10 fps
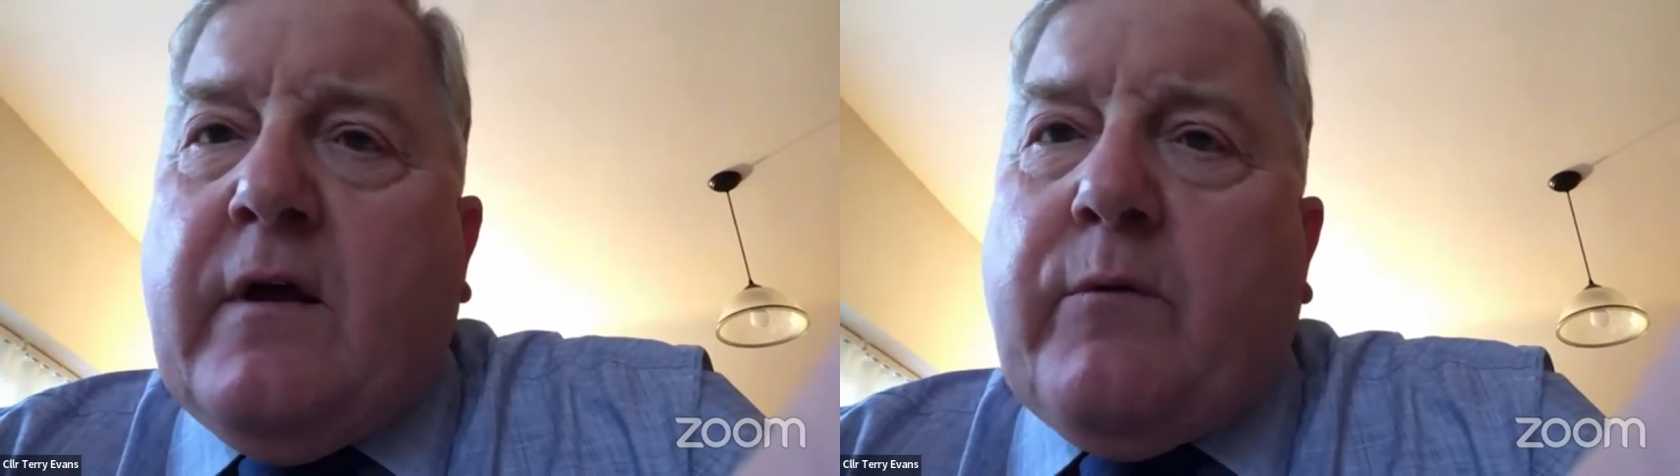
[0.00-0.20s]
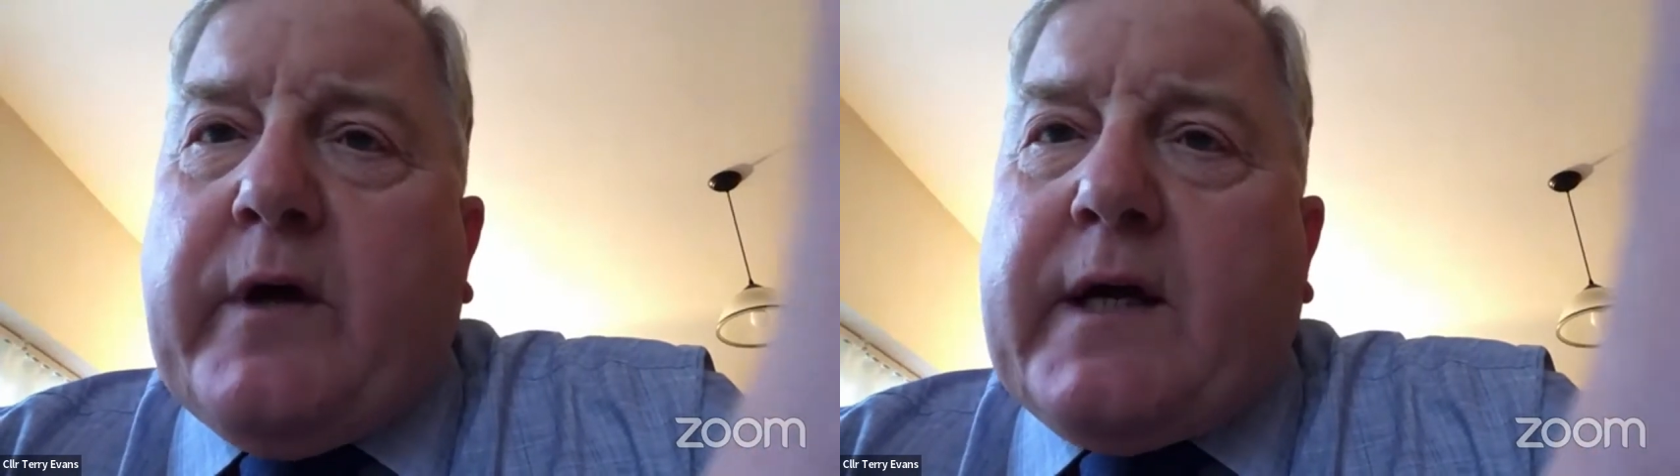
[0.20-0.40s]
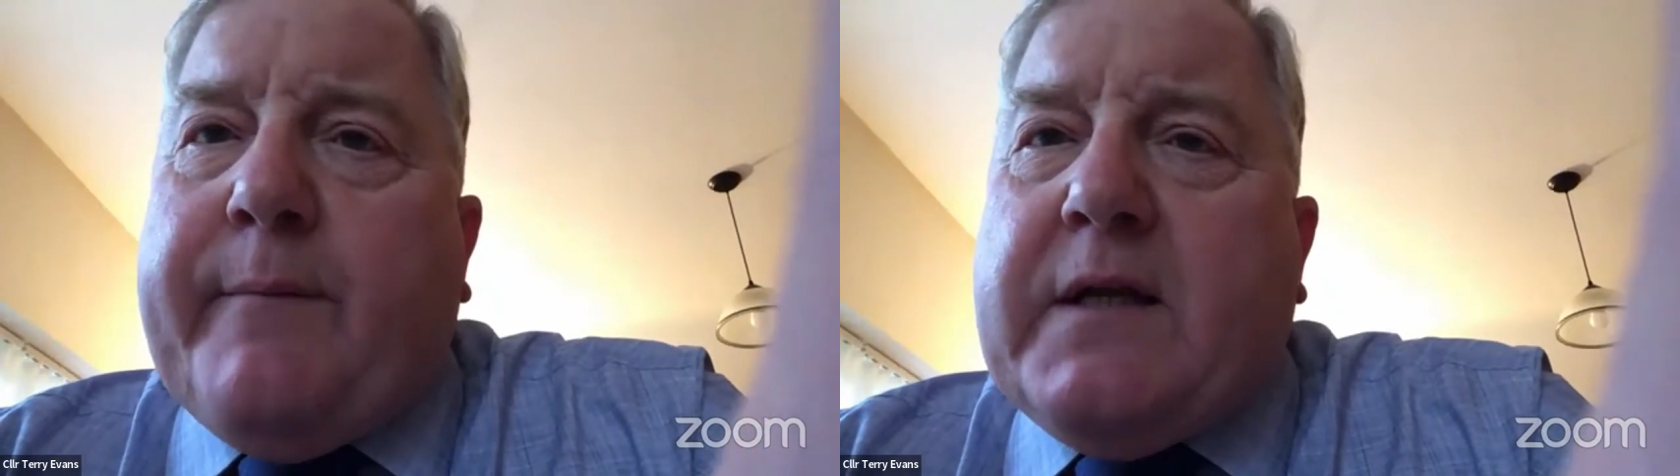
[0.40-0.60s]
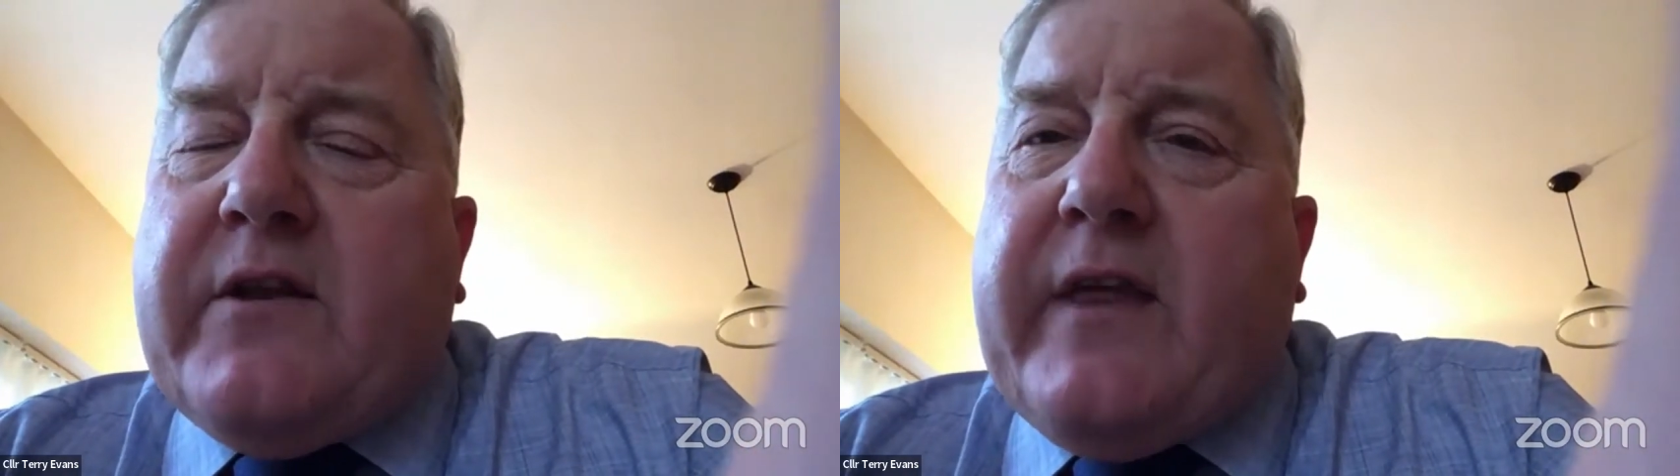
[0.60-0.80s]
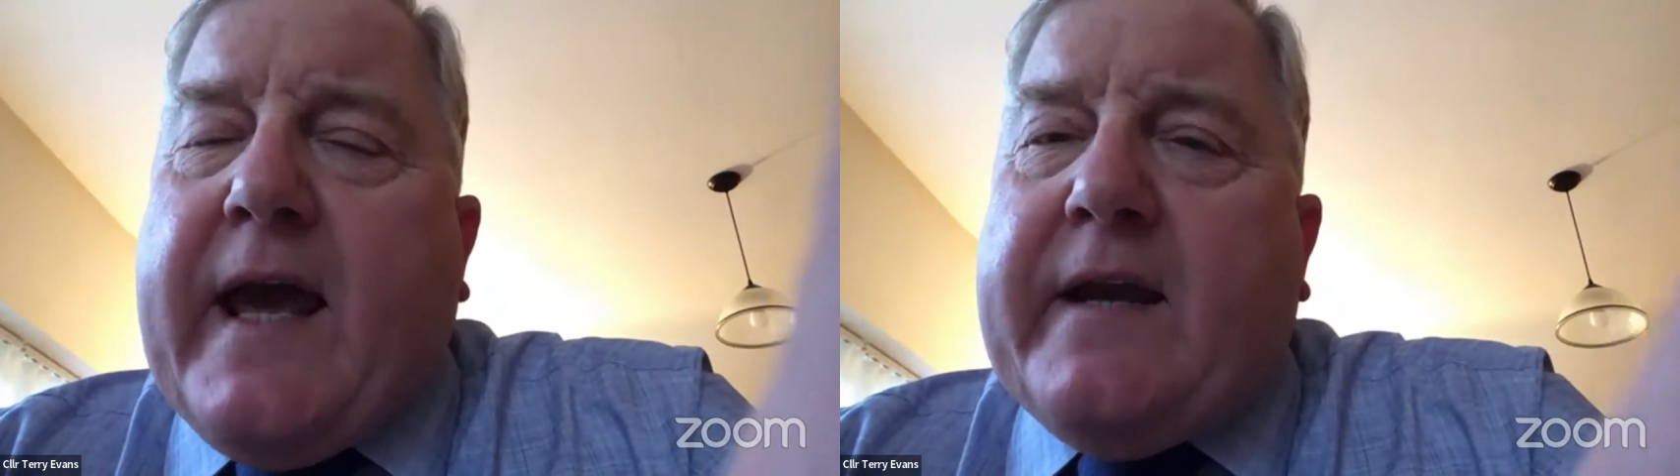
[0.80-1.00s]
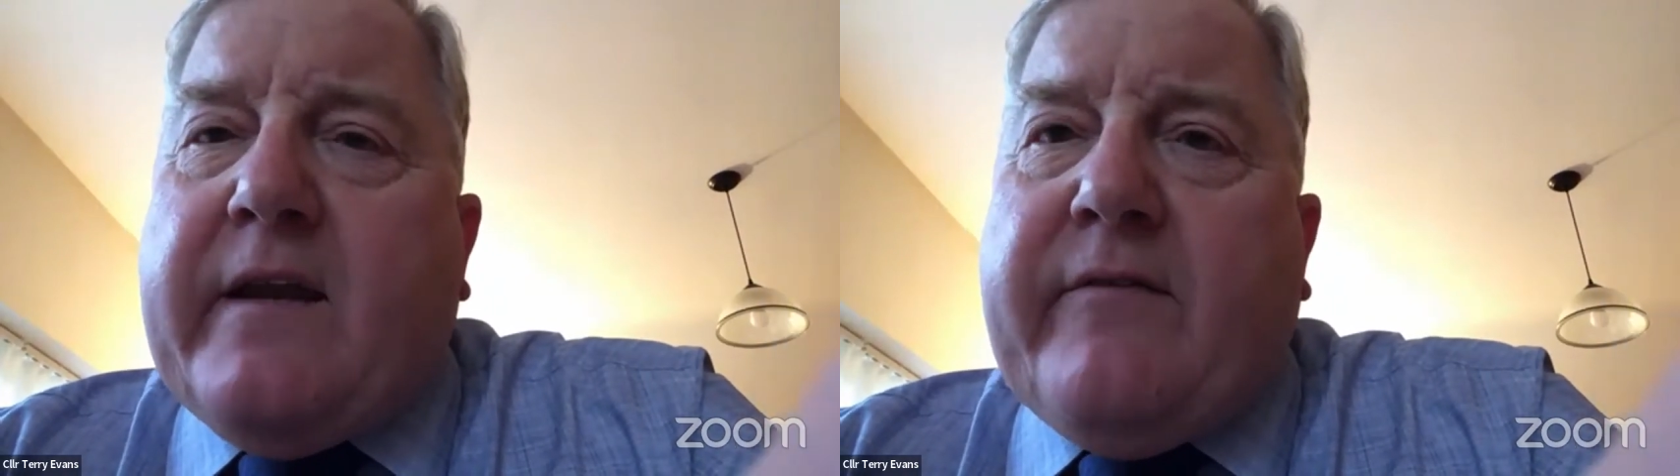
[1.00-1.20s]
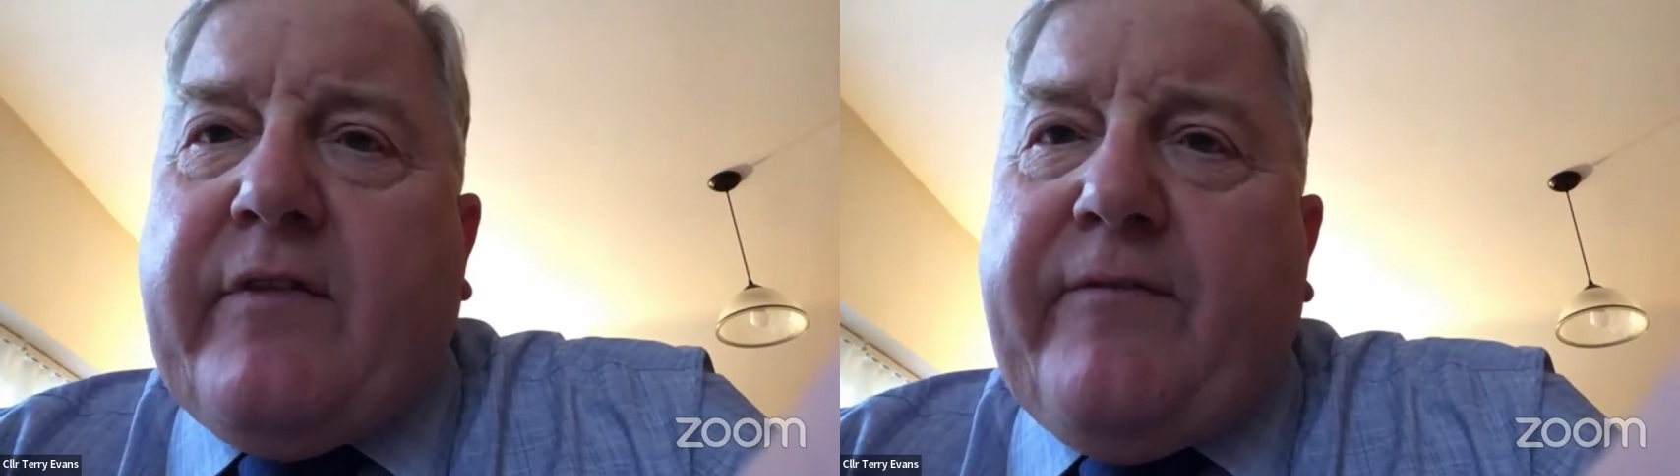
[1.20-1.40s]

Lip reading: we're coming to the end of the